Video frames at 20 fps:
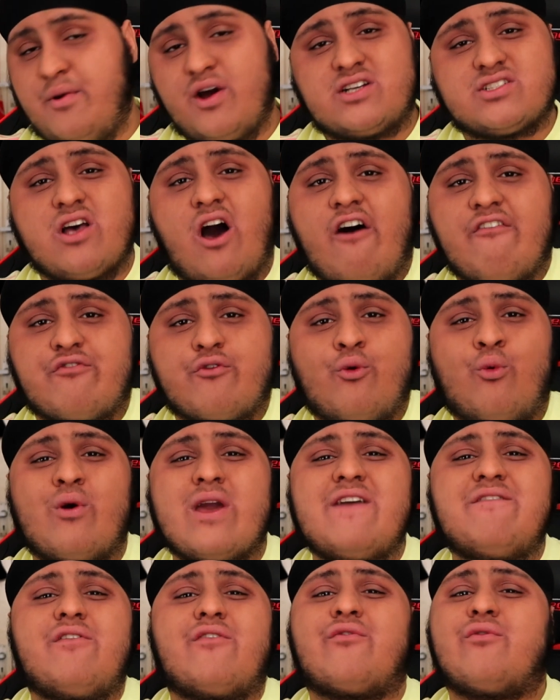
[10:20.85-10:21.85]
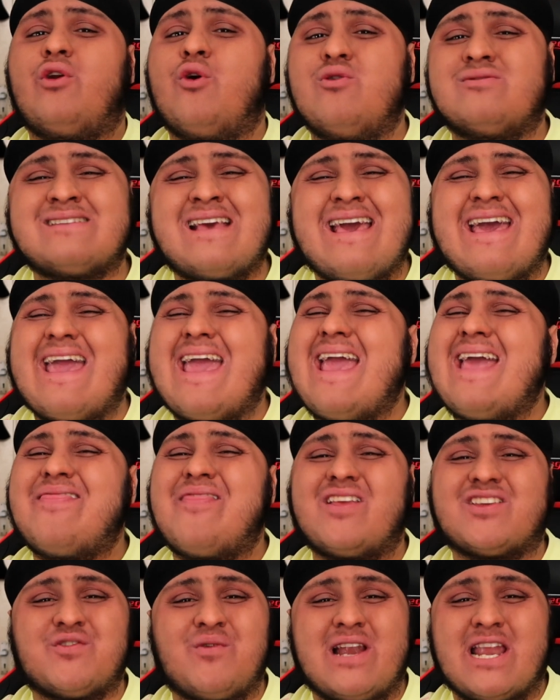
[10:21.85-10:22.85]
because after all, even if we lose, it
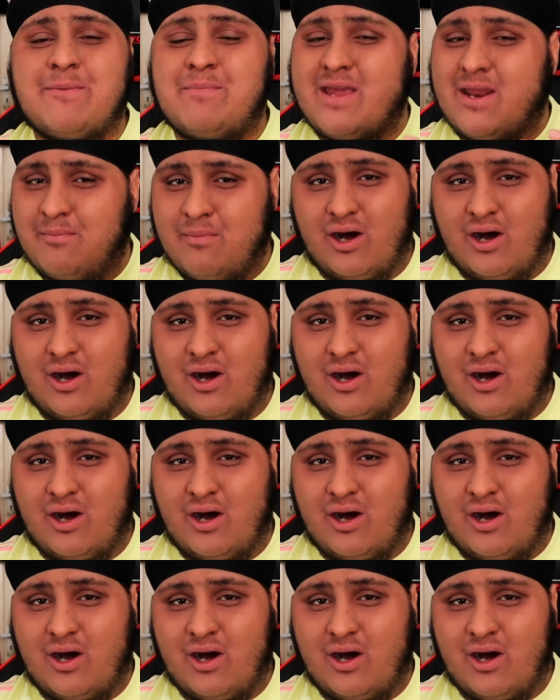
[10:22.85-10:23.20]
doesn't really mean